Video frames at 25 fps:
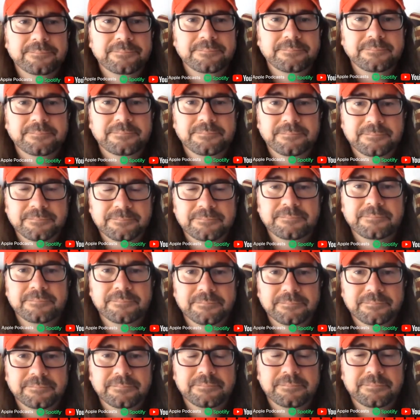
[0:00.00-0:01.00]

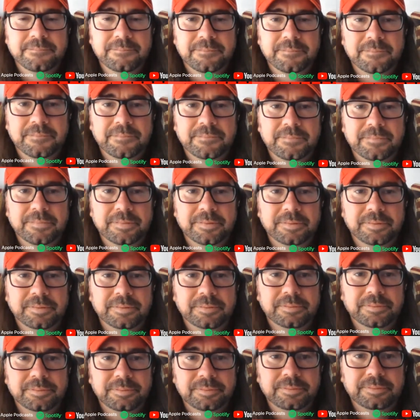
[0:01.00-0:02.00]

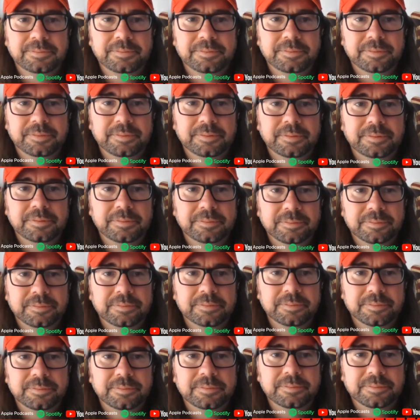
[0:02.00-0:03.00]

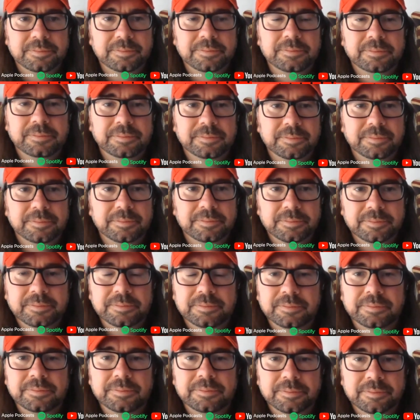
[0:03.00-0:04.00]

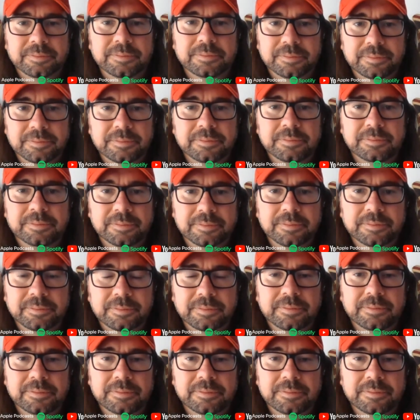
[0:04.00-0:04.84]
[no speech]